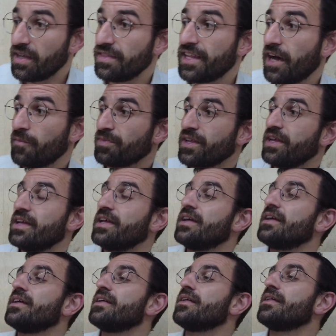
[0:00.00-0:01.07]
Now,
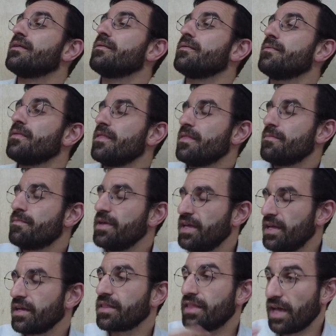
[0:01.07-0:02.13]

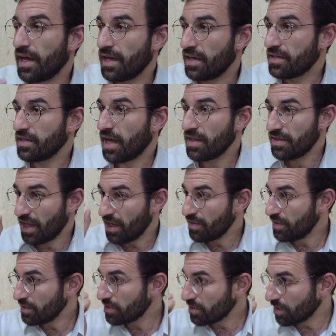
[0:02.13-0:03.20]
being that on
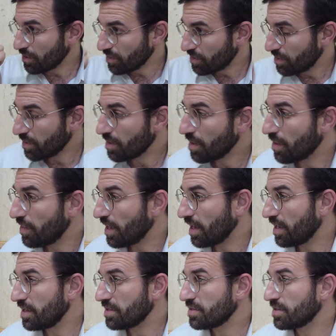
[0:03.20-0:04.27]
this note
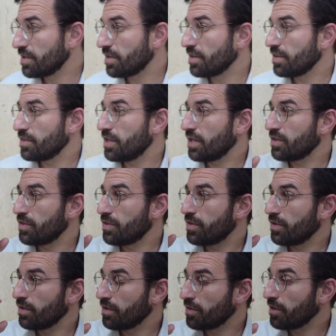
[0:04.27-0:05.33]
that
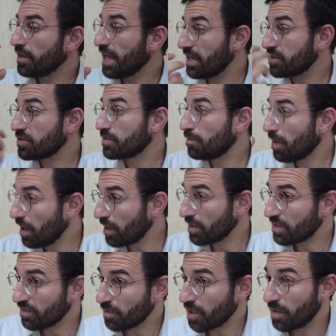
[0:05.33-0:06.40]
the last part
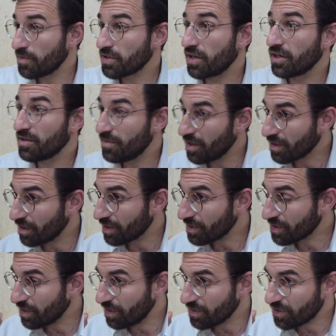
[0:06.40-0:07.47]
of Mechemes Gog and Magog is
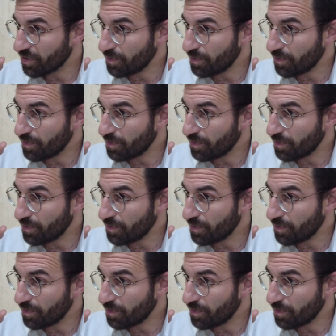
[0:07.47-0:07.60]
going to